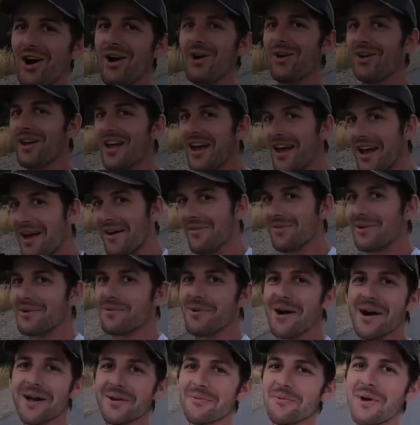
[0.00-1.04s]
Okay
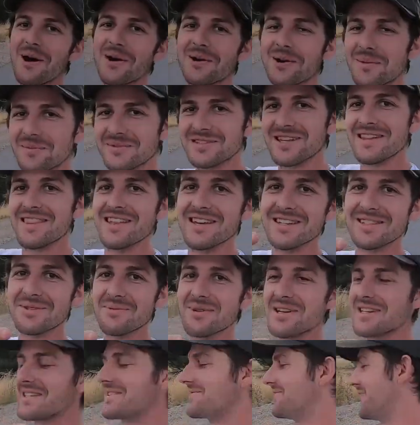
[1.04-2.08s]
everyone, welcome to this
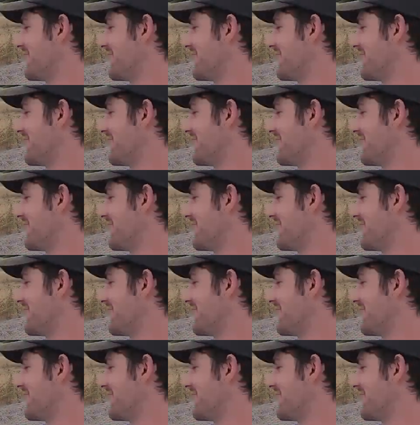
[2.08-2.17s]
week's